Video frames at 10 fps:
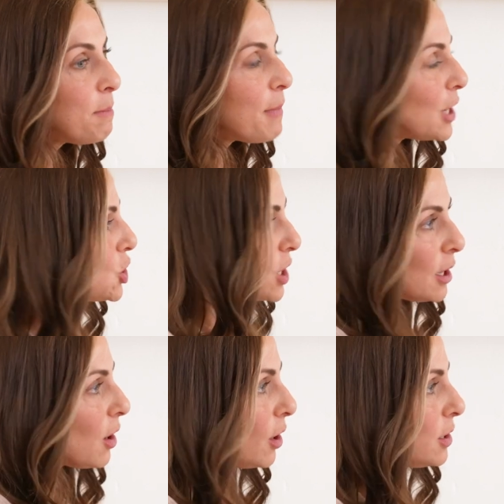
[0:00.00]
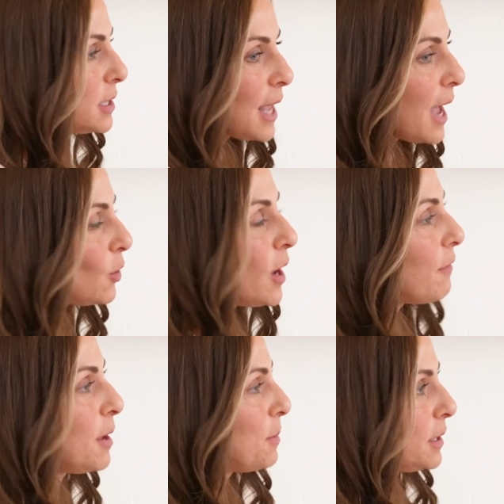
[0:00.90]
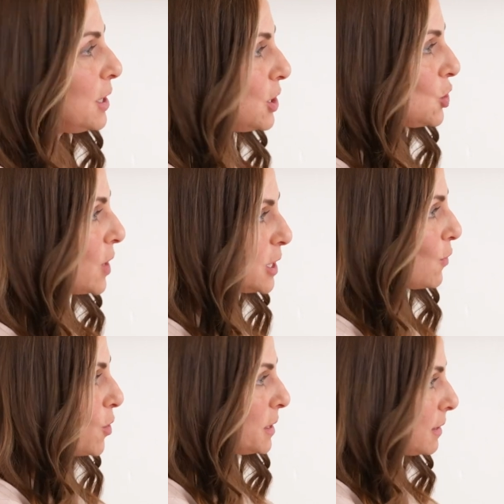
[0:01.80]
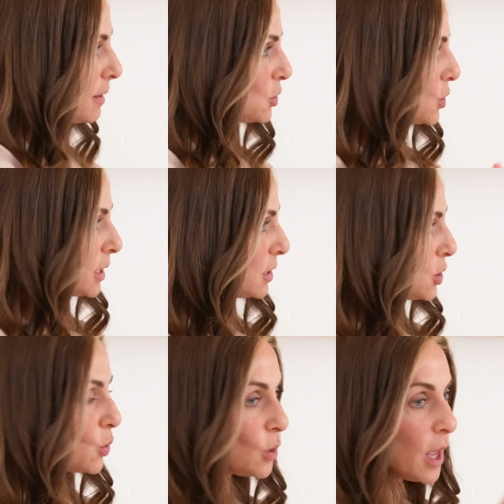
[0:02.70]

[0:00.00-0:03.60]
enmeshed in the gullus, I don't have the ability to transform it and turn it into gula.